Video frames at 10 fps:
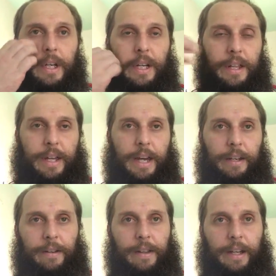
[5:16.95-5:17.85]

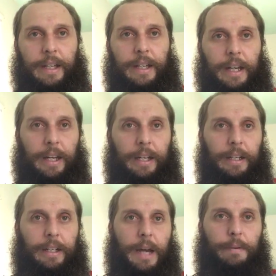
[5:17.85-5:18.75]
Then the
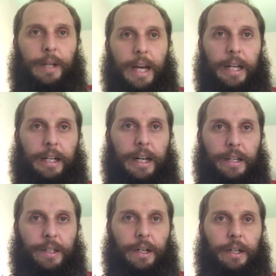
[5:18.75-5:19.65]
king
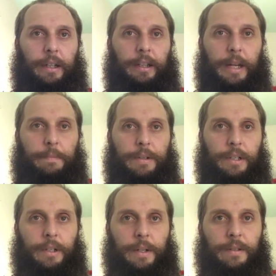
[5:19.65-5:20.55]
Nebuchadnezzar leaped
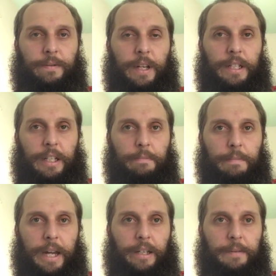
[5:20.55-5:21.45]
to his feet in
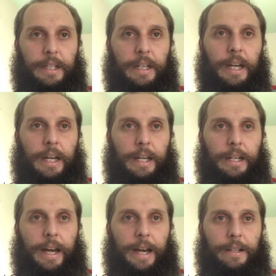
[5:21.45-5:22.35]
amazement and
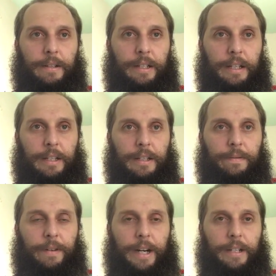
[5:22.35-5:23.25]
asked his
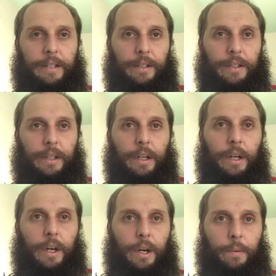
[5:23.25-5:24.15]
advisers,
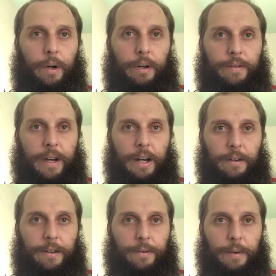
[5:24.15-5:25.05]
"Weren't there
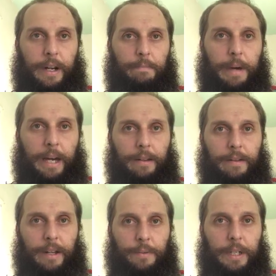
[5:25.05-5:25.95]
3 men
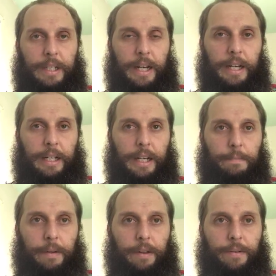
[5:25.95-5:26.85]
that we tied
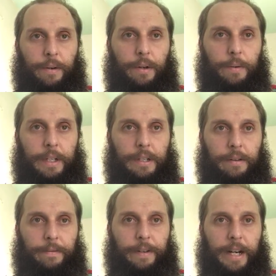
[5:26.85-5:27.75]
up and threw into
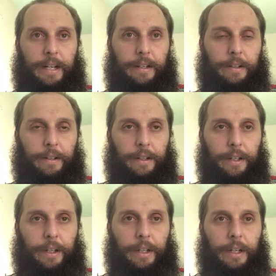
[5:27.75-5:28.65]
the fire?"
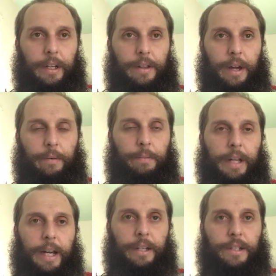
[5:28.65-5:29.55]
They
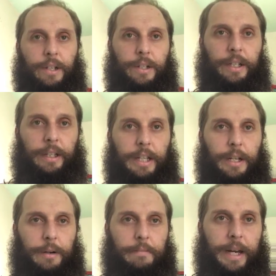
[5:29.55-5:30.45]
replied, "Certainly,
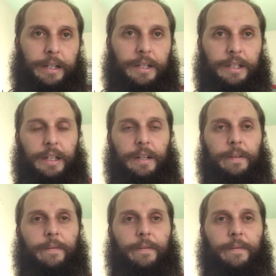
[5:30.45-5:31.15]
your majesty."